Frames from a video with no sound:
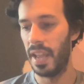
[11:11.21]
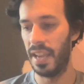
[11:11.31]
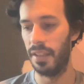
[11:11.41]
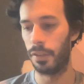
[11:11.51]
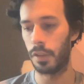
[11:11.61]

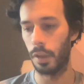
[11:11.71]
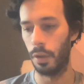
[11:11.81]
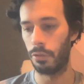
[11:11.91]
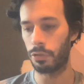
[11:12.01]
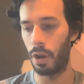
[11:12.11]
is
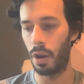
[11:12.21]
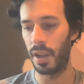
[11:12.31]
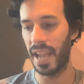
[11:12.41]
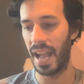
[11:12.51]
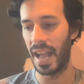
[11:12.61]
to
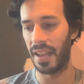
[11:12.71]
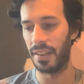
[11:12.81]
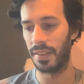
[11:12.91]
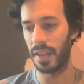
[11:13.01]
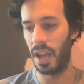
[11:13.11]
try
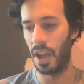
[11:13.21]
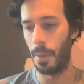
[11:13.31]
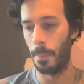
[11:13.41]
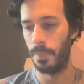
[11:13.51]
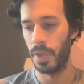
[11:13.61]
and
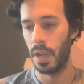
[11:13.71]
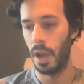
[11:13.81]
kind